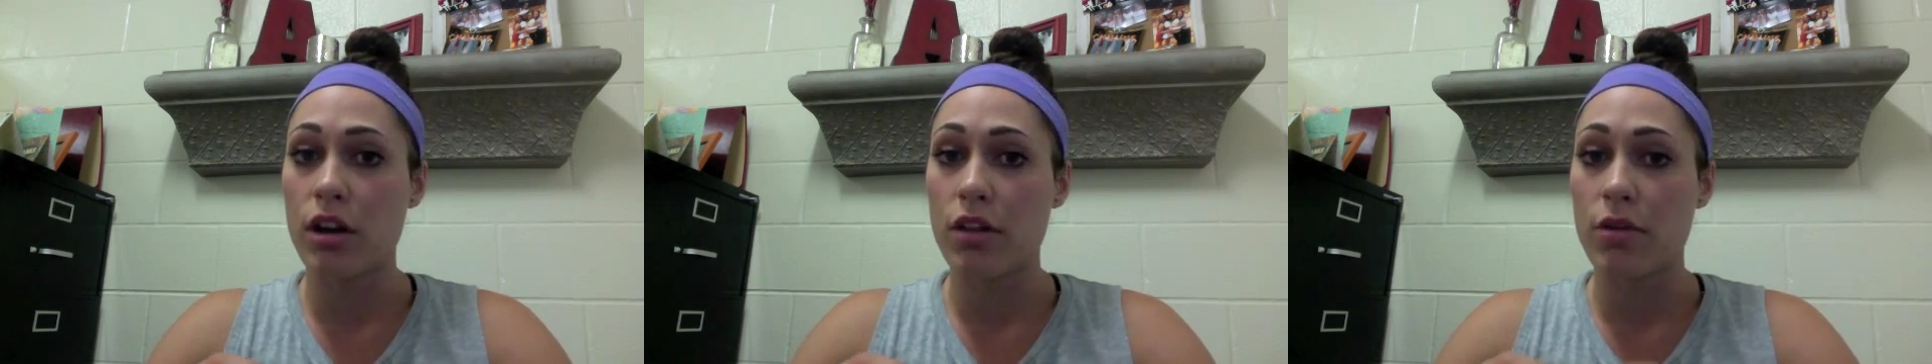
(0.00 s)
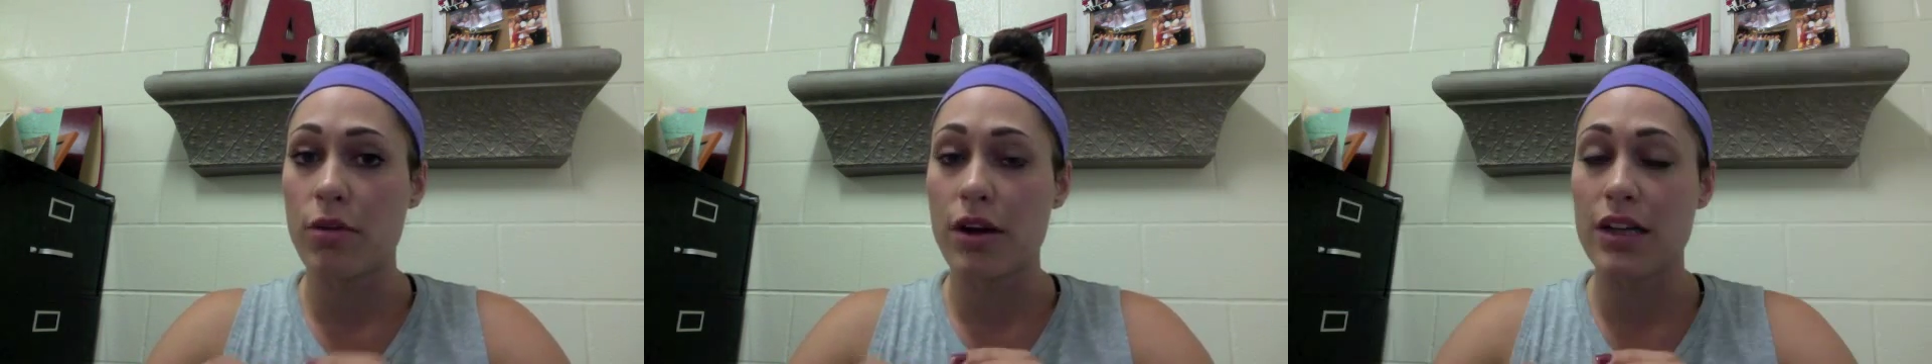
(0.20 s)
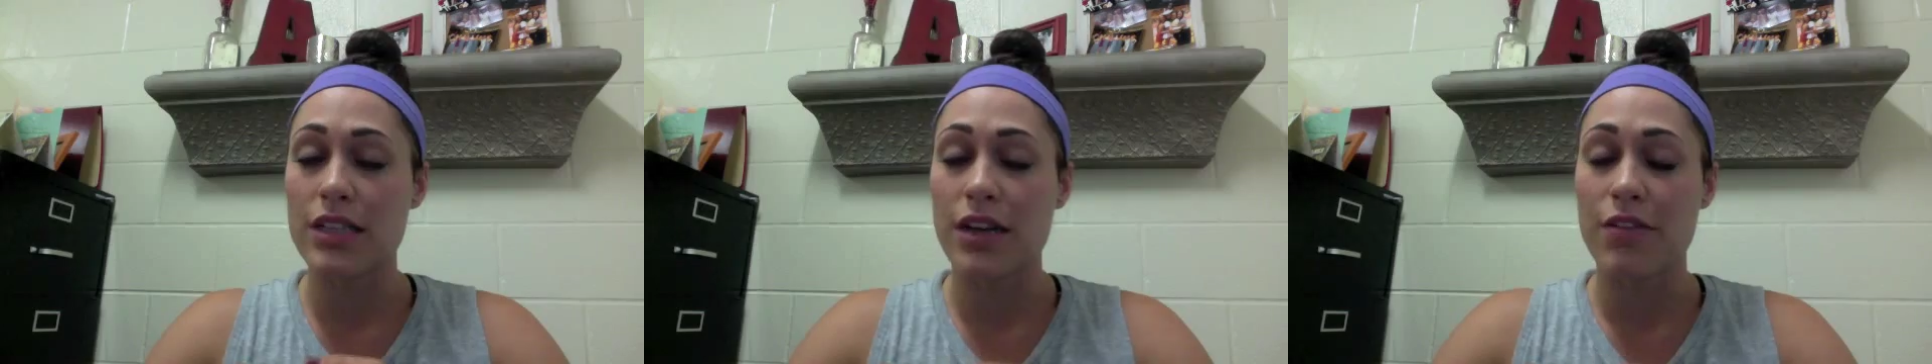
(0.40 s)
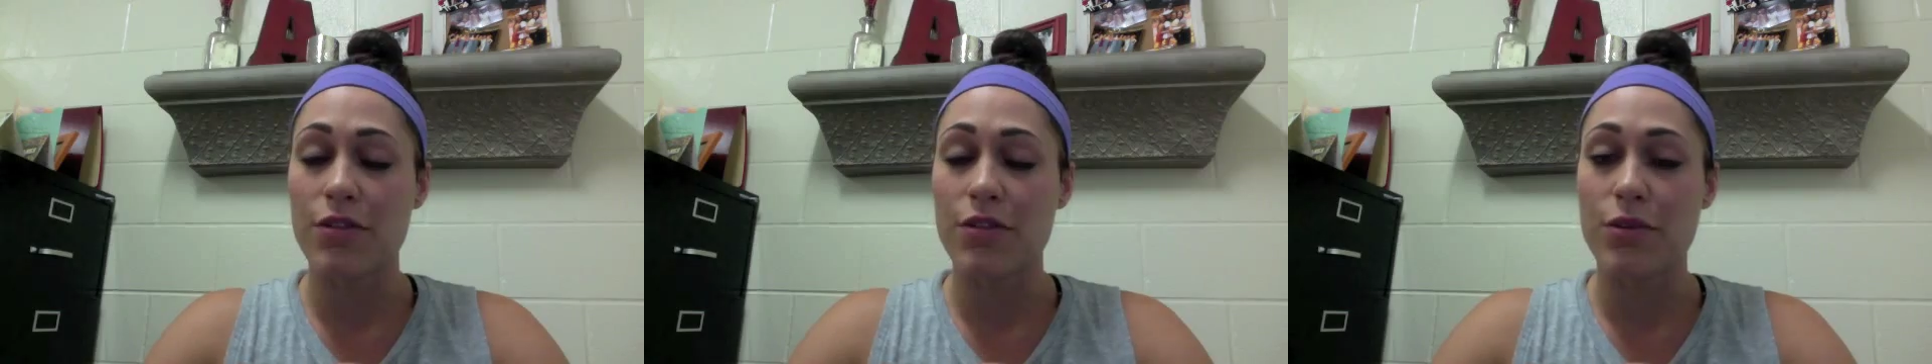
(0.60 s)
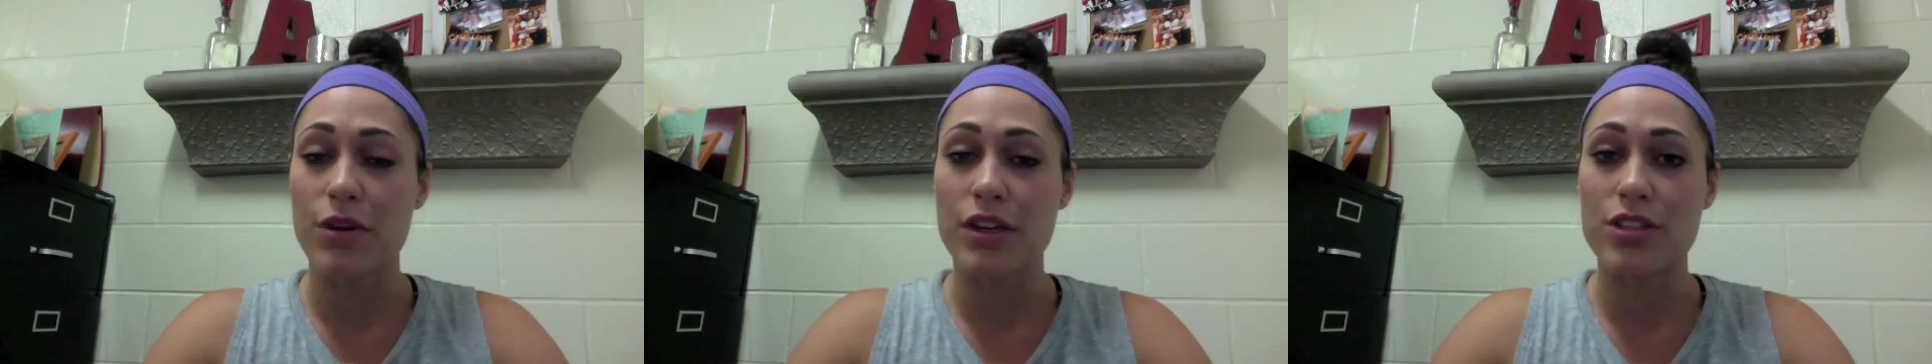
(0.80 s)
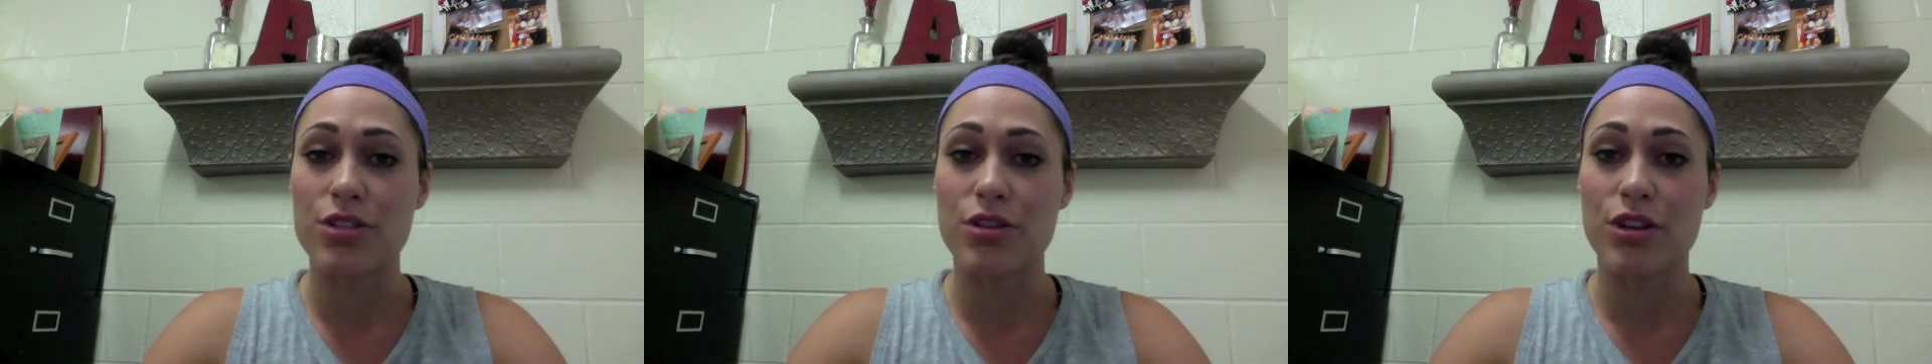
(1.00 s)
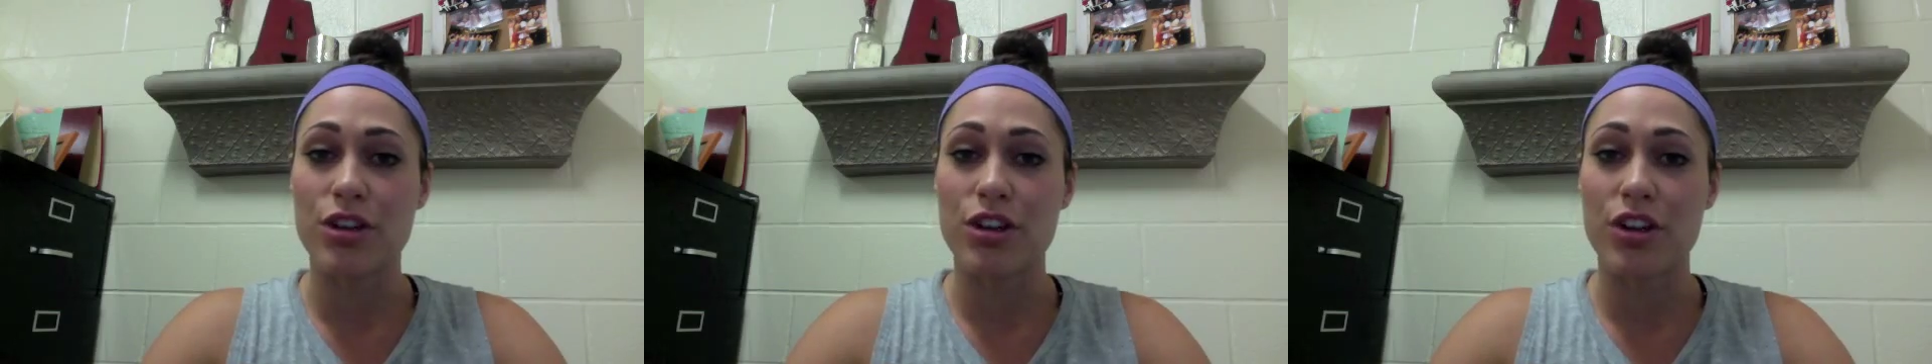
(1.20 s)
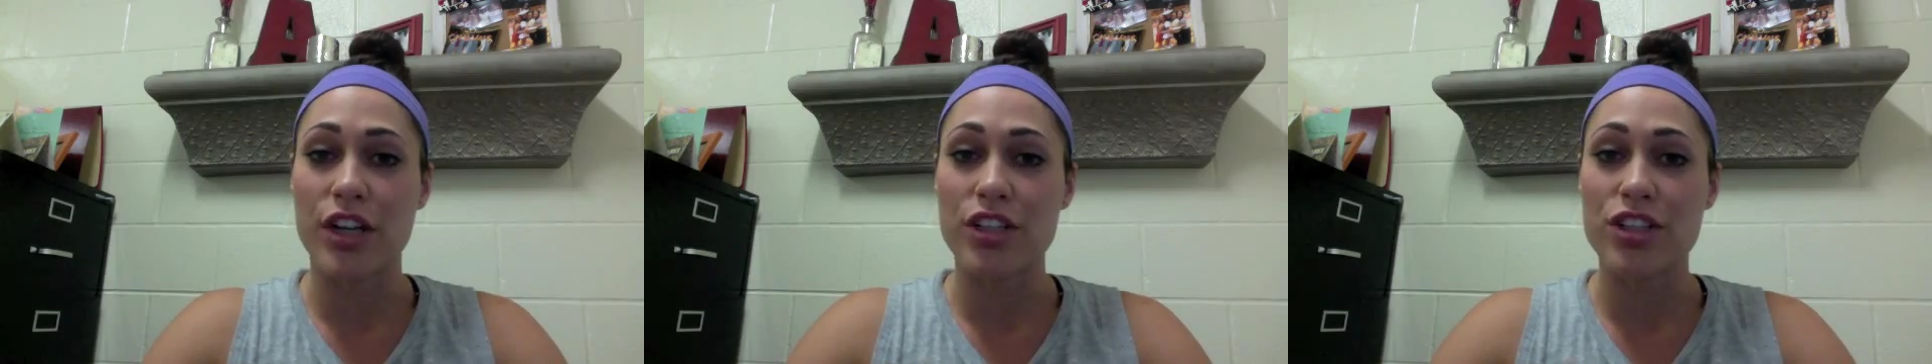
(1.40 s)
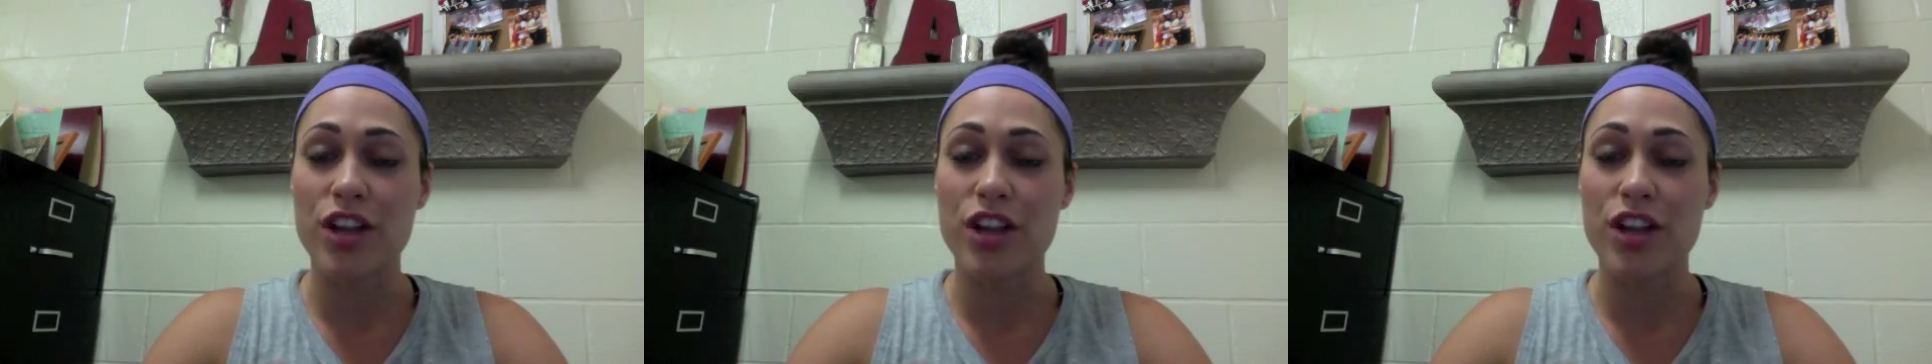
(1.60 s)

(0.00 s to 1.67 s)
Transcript: Otherwise, everyone is doing a great